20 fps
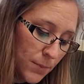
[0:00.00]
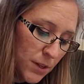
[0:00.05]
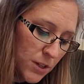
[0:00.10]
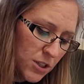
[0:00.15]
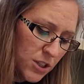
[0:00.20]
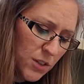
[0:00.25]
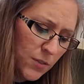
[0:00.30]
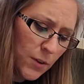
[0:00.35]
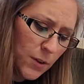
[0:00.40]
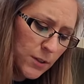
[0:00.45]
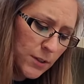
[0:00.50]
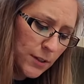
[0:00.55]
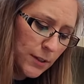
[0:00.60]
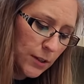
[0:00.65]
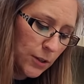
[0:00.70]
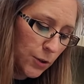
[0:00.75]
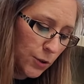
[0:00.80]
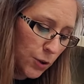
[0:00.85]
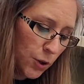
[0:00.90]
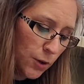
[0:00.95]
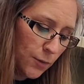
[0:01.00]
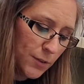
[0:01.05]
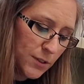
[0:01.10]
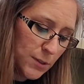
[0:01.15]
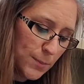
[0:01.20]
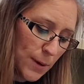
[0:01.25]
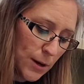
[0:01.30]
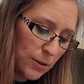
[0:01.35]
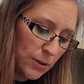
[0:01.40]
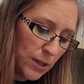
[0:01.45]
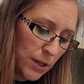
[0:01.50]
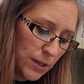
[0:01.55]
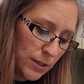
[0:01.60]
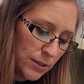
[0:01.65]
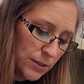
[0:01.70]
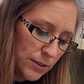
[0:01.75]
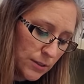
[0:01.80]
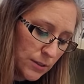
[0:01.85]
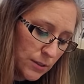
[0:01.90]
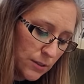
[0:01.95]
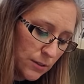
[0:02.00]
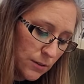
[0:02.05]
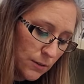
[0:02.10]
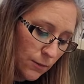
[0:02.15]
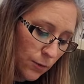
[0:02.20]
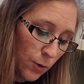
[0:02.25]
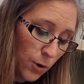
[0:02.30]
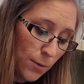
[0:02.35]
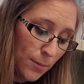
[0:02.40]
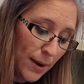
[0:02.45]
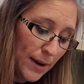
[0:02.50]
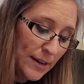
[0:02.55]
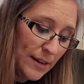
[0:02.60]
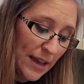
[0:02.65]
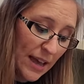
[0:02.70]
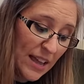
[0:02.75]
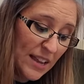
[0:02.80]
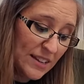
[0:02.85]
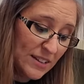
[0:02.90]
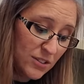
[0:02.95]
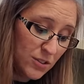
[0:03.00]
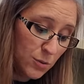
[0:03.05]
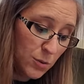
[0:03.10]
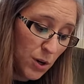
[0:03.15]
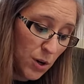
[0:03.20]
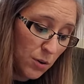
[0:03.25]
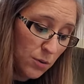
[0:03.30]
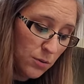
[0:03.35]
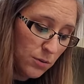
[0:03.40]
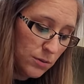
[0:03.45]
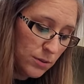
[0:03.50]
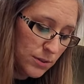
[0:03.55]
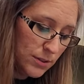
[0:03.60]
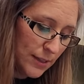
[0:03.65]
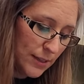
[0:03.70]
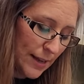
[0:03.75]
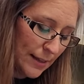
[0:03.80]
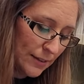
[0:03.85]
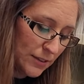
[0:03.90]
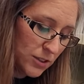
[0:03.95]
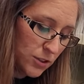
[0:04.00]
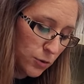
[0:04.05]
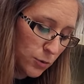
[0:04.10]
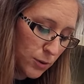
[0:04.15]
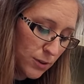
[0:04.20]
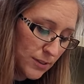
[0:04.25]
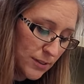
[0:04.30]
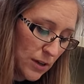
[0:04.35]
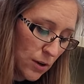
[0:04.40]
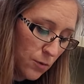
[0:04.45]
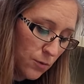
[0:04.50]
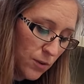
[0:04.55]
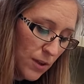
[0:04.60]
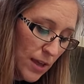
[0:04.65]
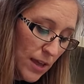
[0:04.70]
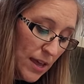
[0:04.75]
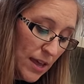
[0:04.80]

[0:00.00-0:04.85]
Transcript: She felt a little nervous about this for it might end, you know, said Alice to herself,